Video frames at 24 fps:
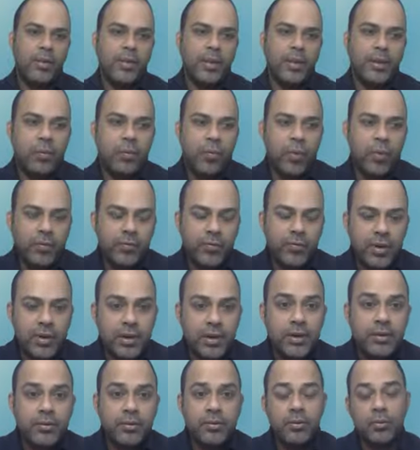think what we
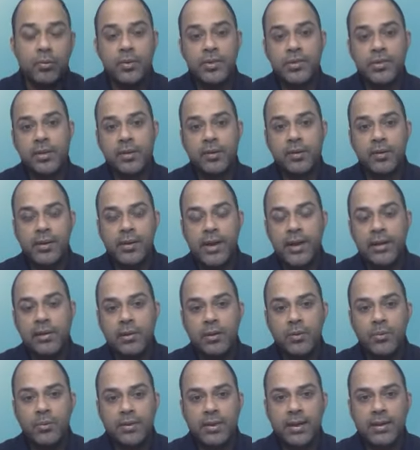need to do is create
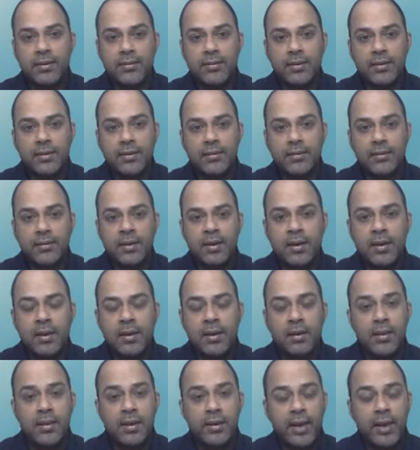use cases
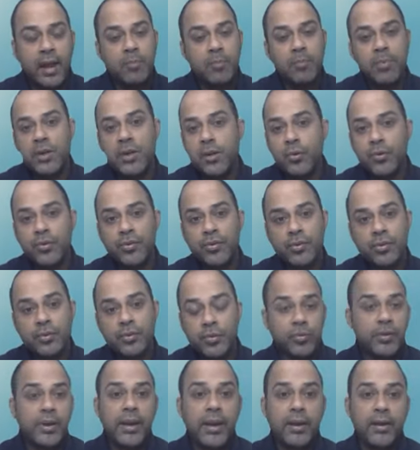that can be used
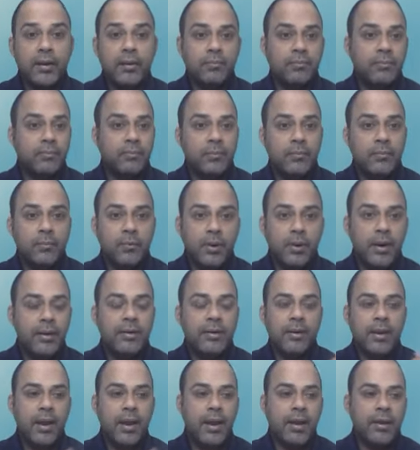today, right?
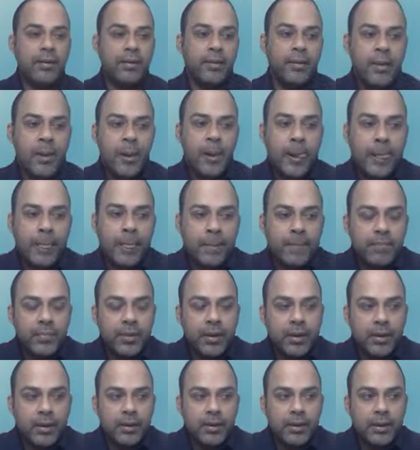And
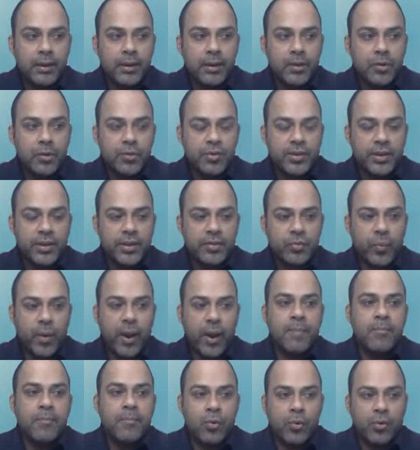the use case we
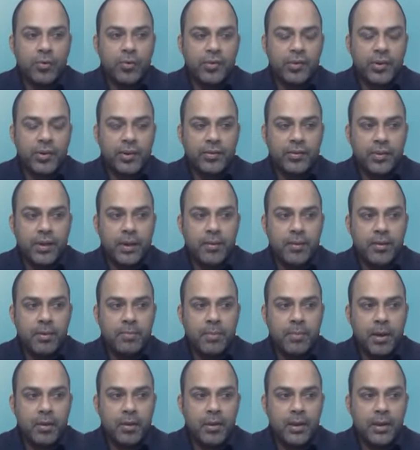are most excited
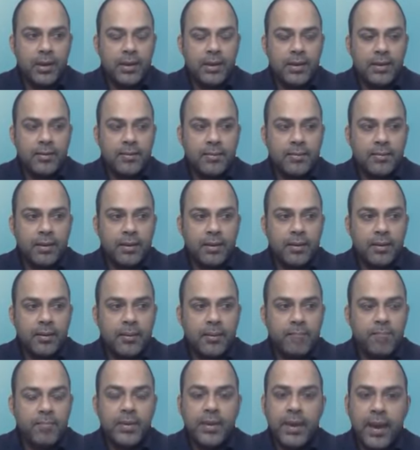about is
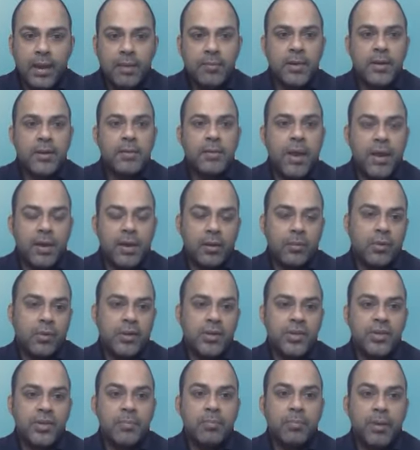gaming,
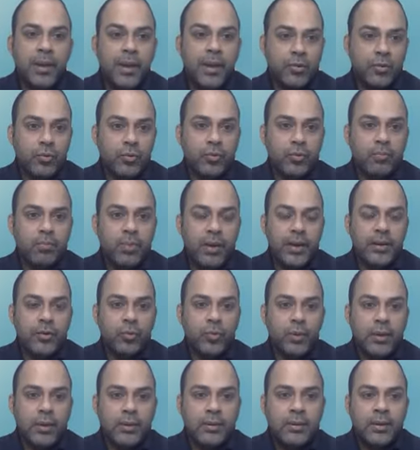Metaverse, and play
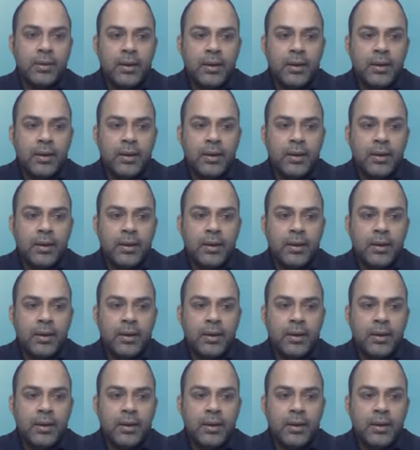to earn.